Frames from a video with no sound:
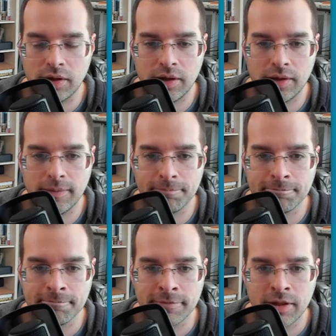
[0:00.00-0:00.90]

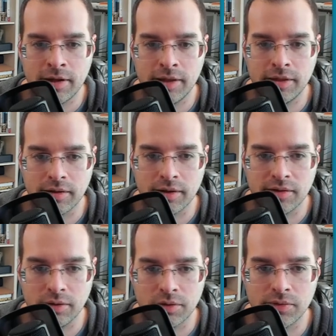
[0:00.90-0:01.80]
I think
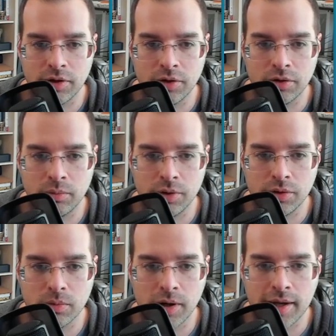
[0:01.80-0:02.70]
doesn't look very good when
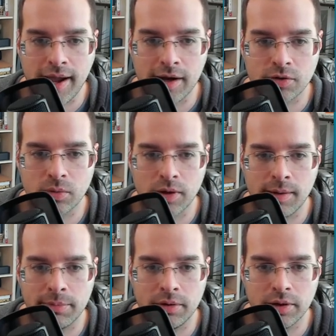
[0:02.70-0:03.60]
you write actual
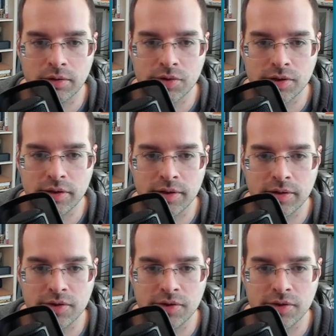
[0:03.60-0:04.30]
capital letters in there.